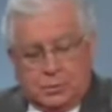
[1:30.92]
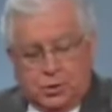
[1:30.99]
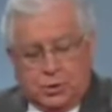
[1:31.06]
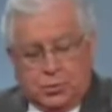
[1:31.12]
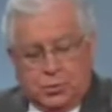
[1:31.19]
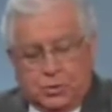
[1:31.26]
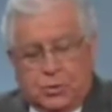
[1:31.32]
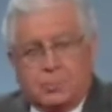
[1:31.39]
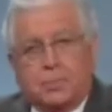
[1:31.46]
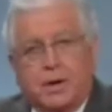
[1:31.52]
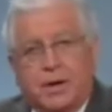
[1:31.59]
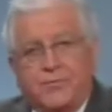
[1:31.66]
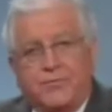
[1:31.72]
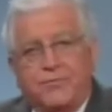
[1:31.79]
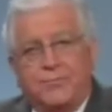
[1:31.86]
Is with us
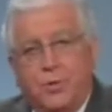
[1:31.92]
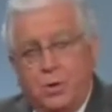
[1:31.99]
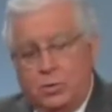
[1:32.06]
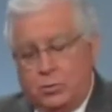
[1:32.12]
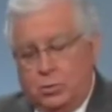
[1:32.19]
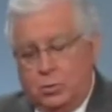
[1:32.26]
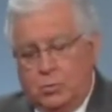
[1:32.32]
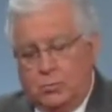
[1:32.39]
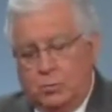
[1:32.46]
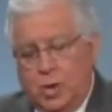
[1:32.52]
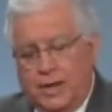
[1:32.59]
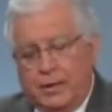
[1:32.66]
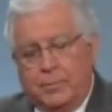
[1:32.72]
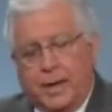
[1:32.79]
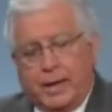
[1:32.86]
by phone.
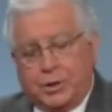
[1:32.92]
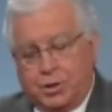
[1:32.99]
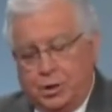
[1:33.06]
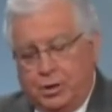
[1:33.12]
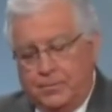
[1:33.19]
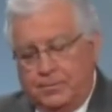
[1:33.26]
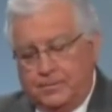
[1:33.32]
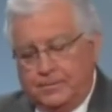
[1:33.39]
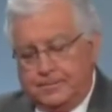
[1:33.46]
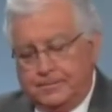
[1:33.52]
Welcome back, Sheriff.